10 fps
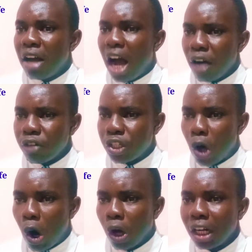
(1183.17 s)
have it
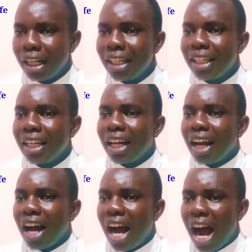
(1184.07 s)
all
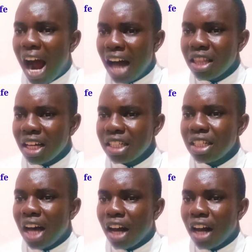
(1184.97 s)
Others